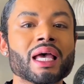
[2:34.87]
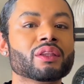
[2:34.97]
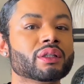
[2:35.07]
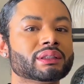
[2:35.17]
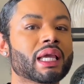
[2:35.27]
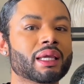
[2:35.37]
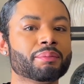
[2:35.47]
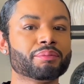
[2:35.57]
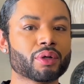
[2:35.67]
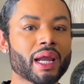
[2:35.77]
there's a
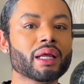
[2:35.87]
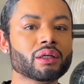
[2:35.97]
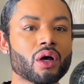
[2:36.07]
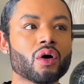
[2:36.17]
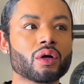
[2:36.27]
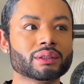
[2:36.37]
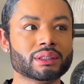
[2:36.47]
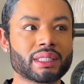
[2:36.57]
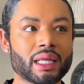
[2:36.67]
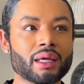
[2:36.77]
brand called
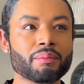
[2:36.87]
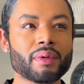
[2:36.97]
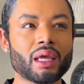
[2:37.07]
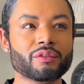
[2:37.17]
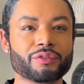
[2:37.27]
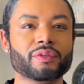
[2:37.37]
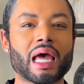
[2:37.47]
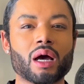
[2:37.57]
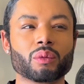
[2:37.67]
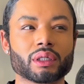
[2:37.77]
Denim and
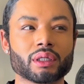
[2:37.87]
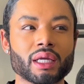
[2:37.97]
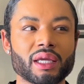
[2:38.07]
Flower.